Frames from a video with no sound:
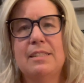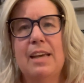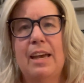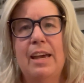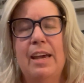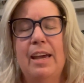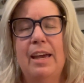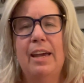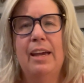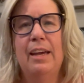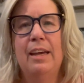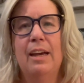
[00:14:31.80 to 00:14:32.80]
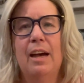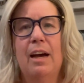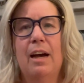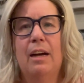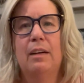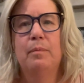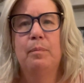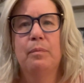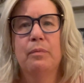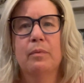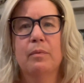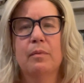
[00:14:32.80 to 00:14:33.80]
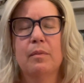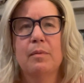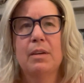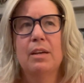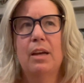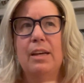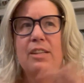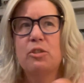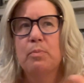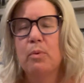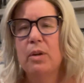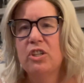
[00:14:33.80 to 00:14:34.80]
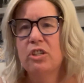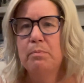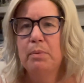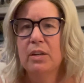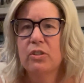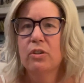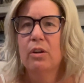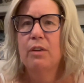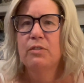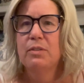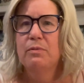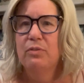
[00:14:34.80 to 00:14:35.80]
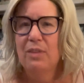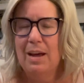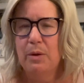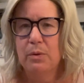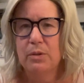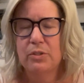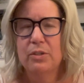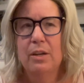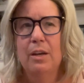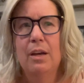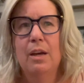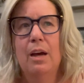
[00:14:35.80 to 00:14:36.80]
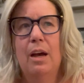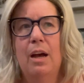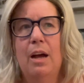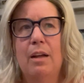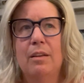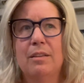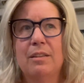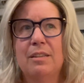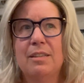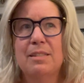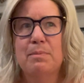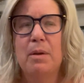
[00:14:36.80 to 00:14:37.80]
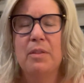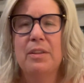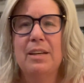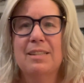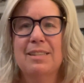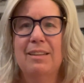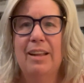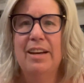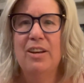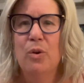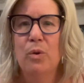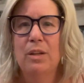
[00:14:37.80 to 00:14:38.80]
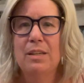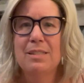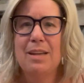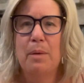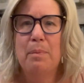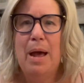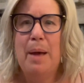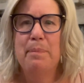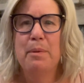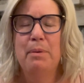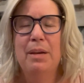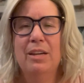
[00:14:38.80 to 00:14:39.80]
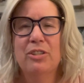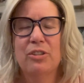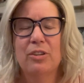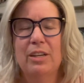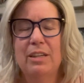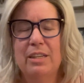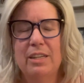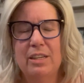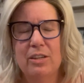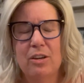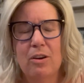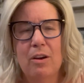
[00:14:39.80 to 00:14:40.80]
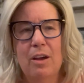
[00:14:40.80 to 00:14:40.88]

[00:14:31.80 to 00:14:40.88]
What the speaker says: a inspiration picture of some flowers. This month it's gladiolas. I'll pop the picture in here,